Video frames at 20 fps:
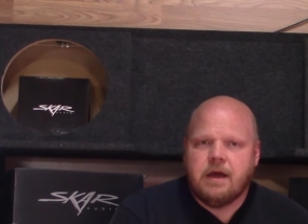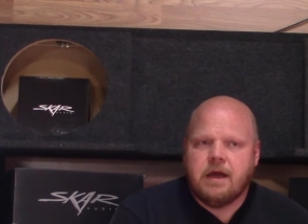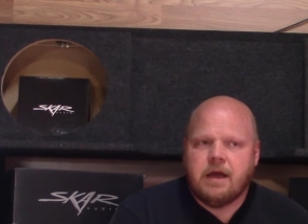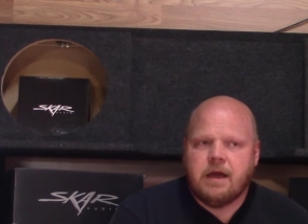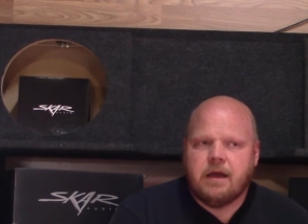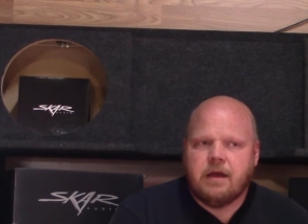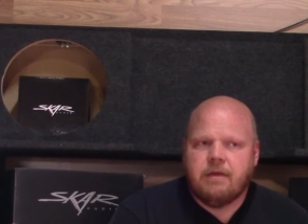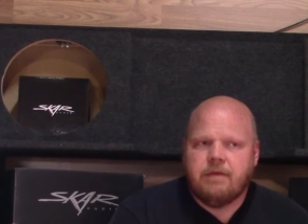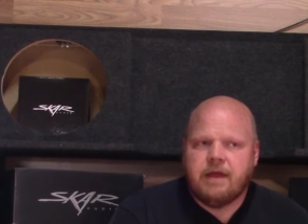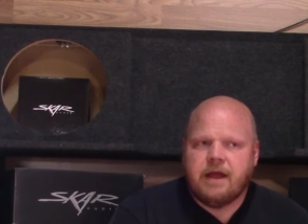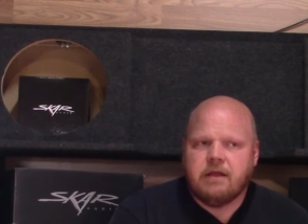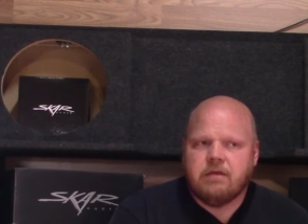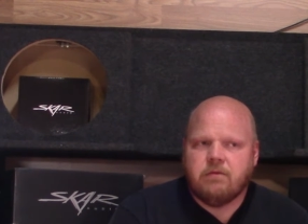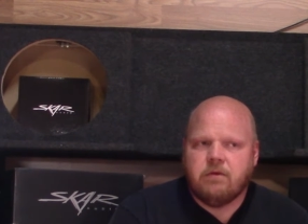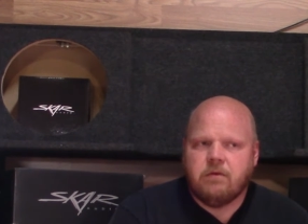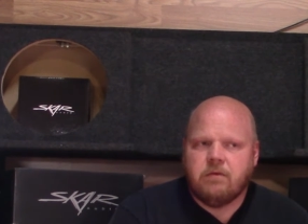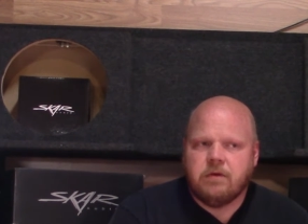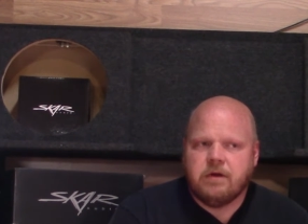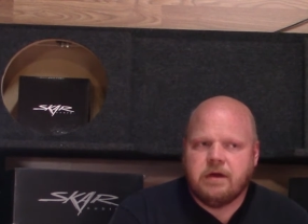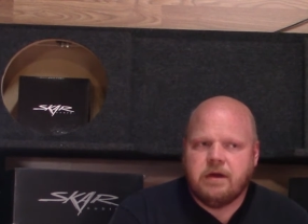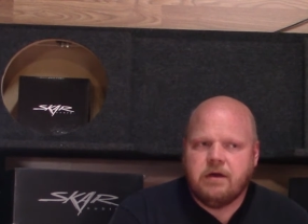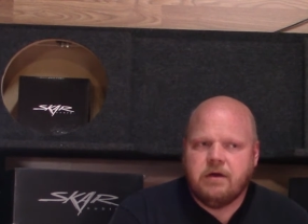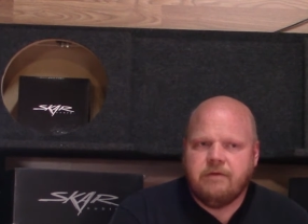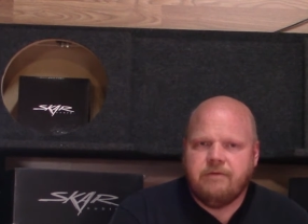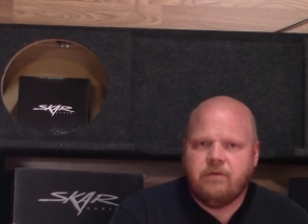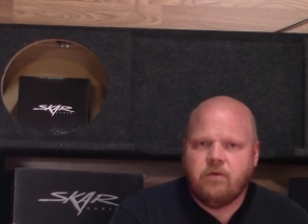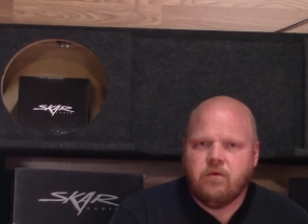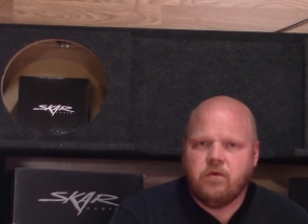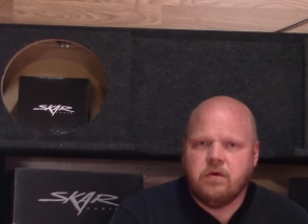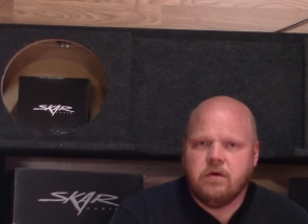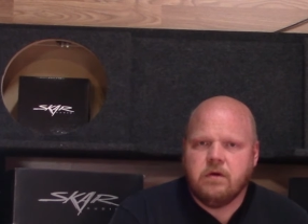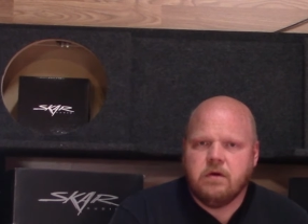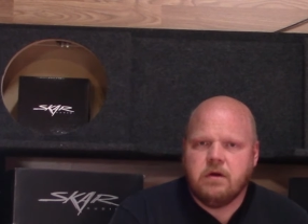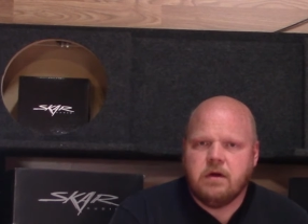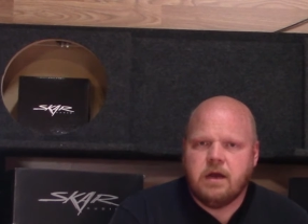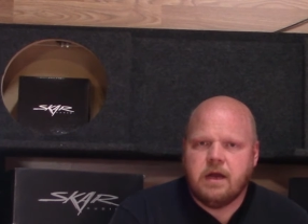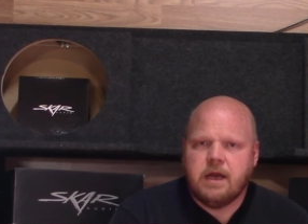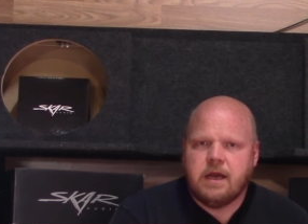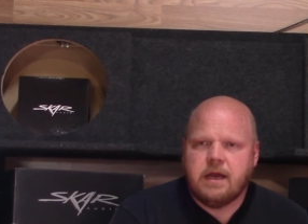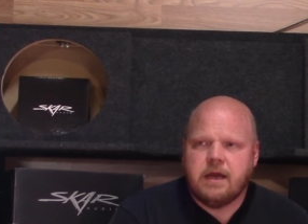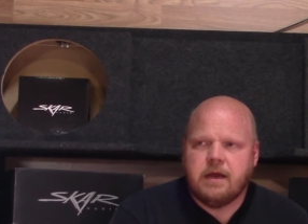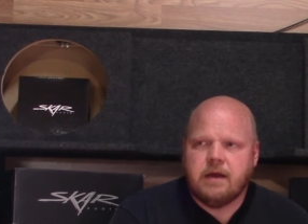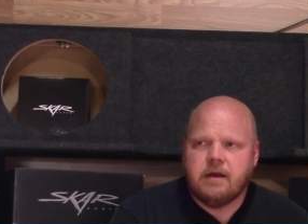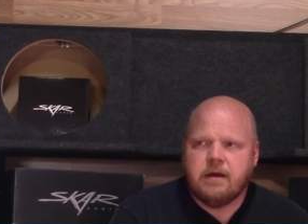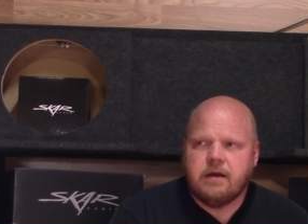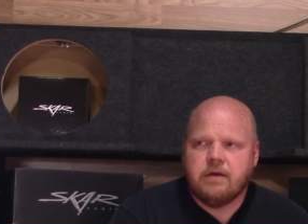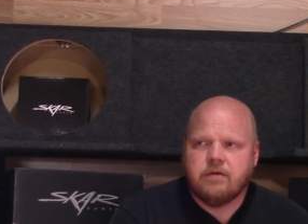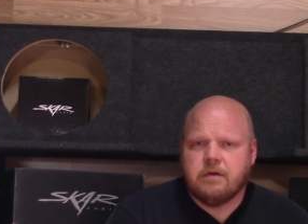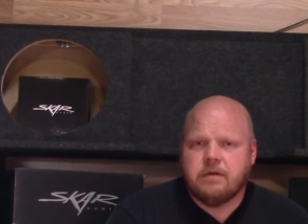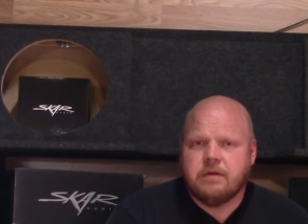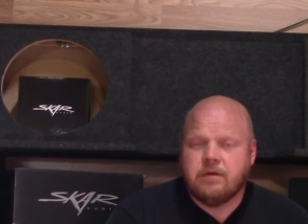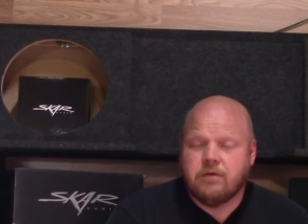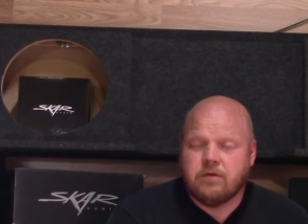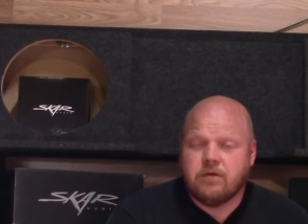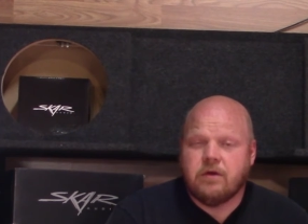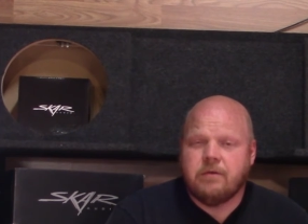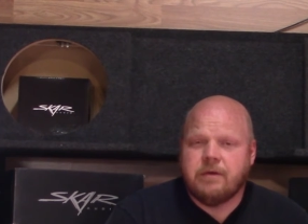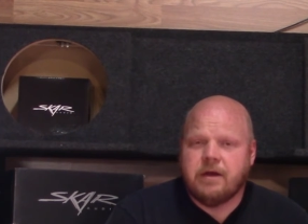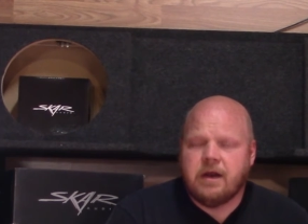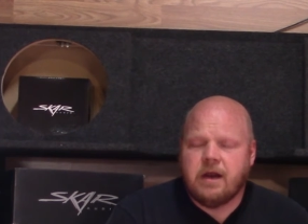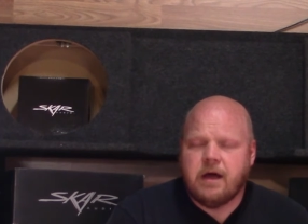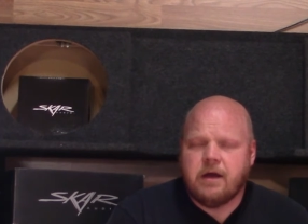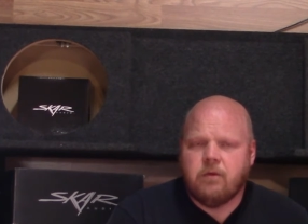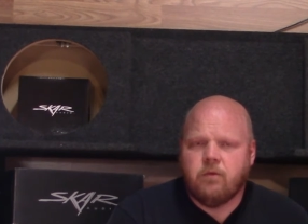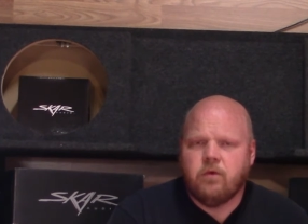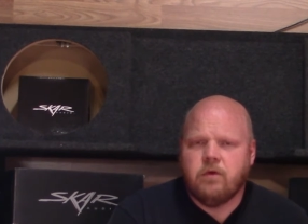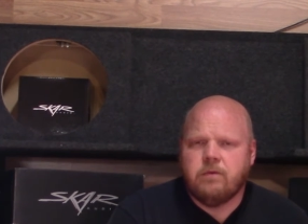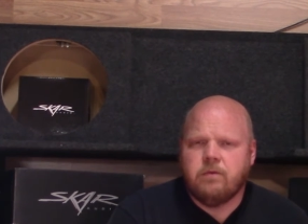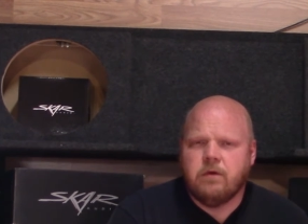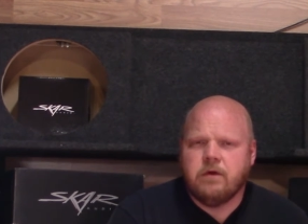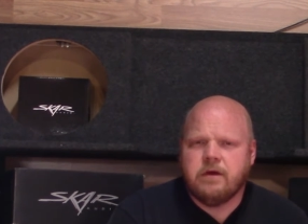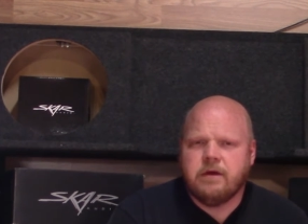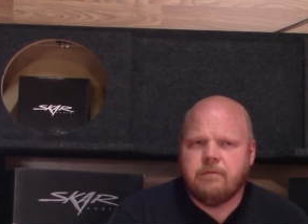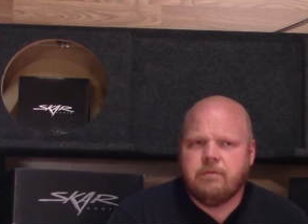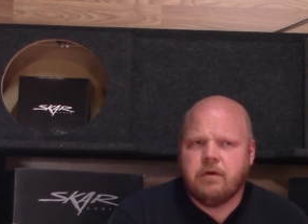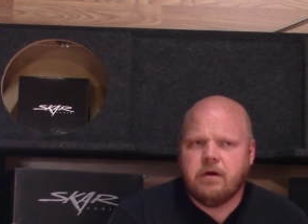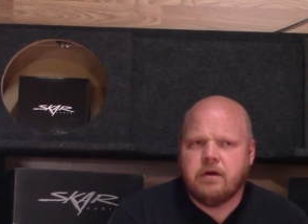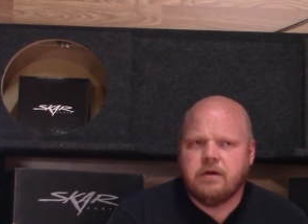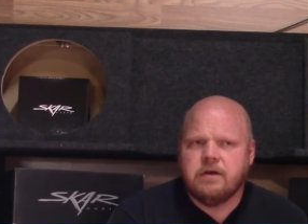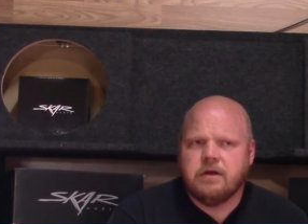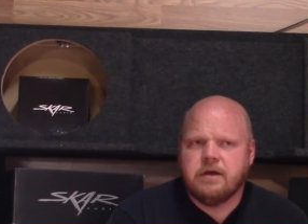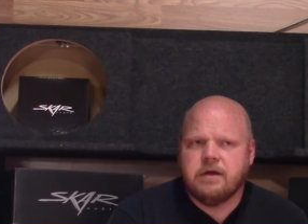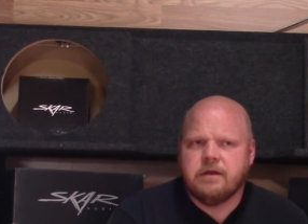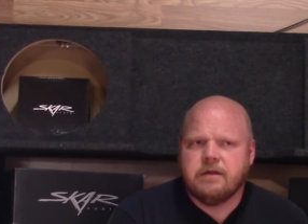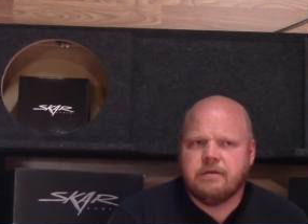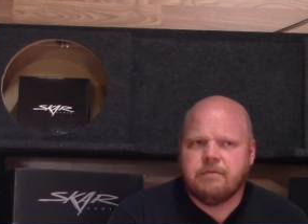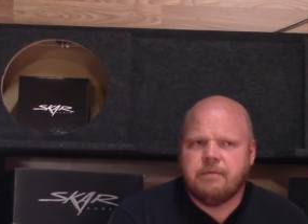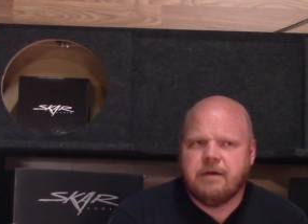And that's what we're here for. And there's going to be a lot of woodworking projects.